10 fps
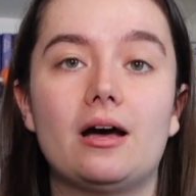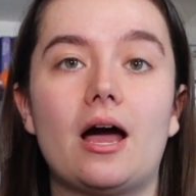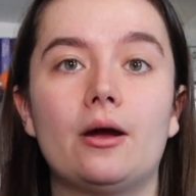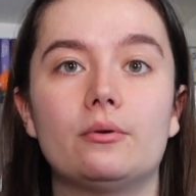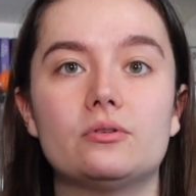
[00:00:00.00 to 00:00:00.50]

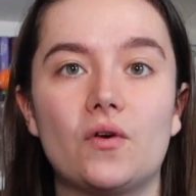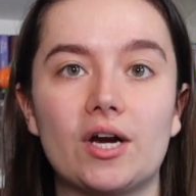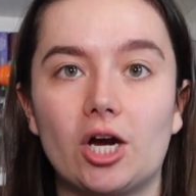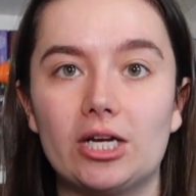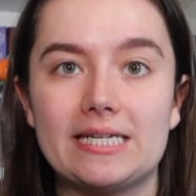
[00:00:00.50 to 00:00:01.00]
I was
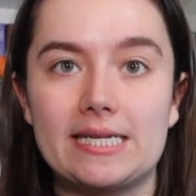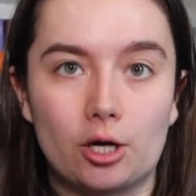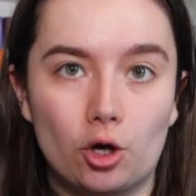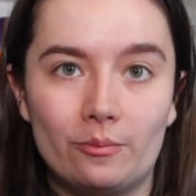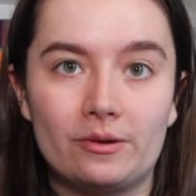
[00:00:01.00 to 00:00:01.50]
very kindly sent
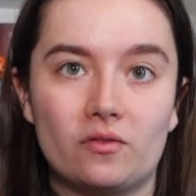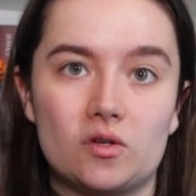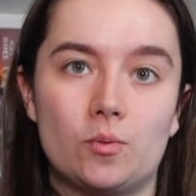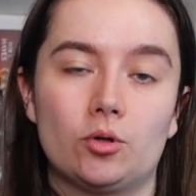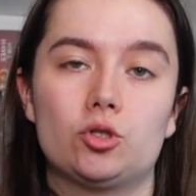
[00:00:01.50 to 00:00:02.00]
a copy of
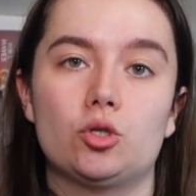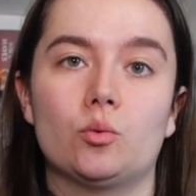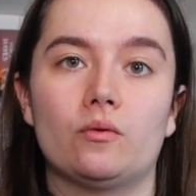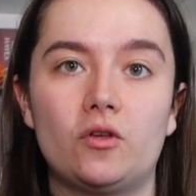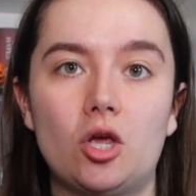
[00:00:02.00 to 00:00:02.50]
this book to
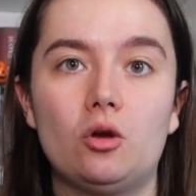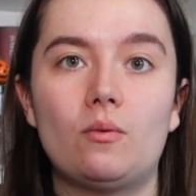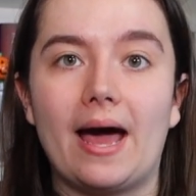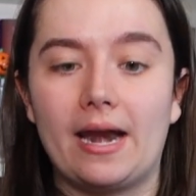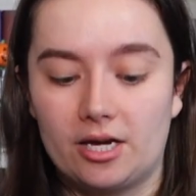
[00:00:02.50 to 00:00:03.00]
review
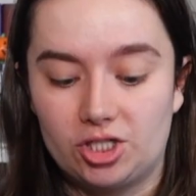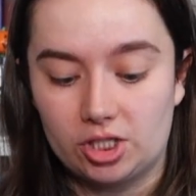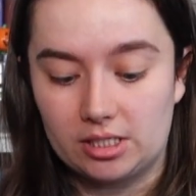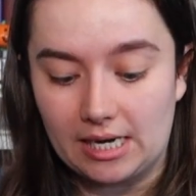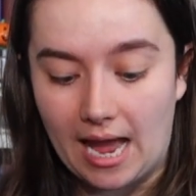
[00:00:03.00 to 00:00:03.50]
and I
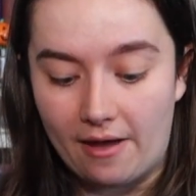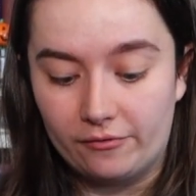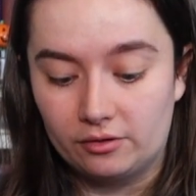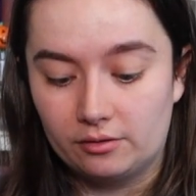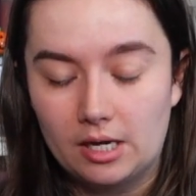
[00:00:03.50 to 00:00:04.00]
just
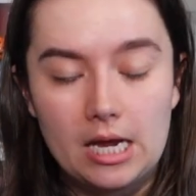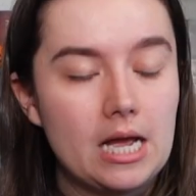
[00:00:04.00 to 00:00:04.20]
haven't